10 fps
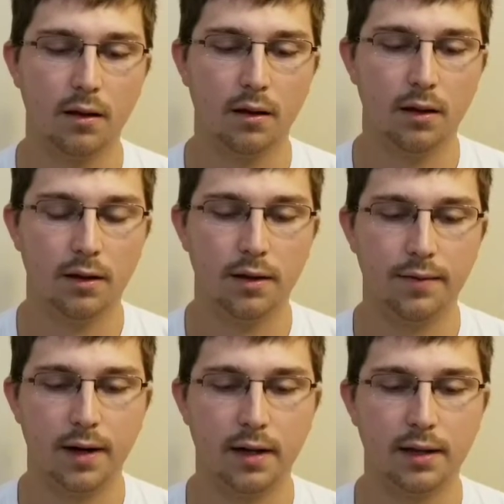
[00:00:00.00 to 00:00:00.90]
They
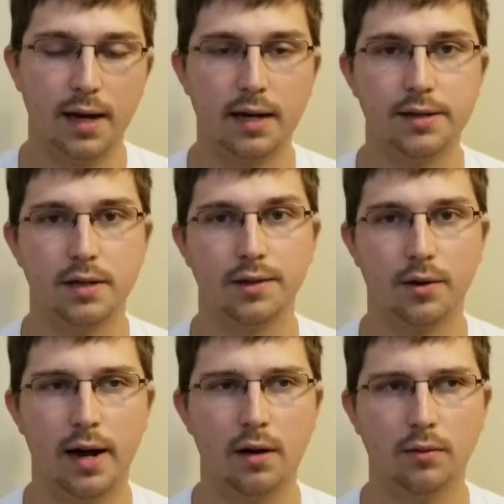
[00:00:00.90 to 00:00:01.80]
finally got us on the
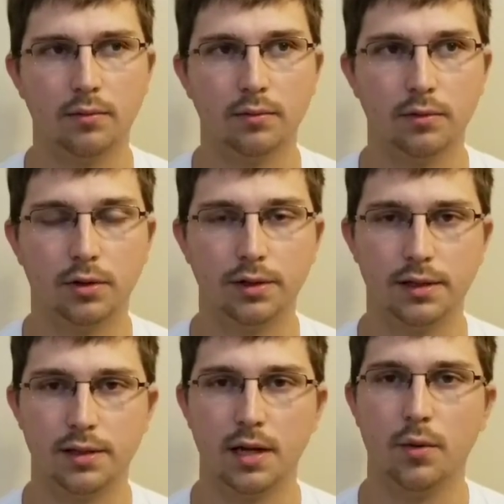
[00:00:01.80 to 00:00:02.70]
ground, told us to
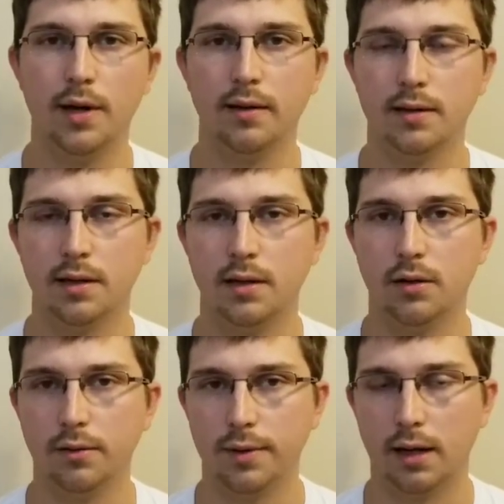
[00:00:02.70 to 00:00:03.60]
stay awake because they didn't know if
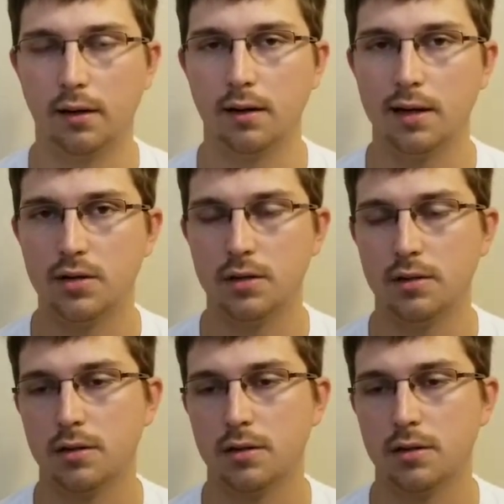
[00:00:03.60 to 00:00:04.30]
we had concussions.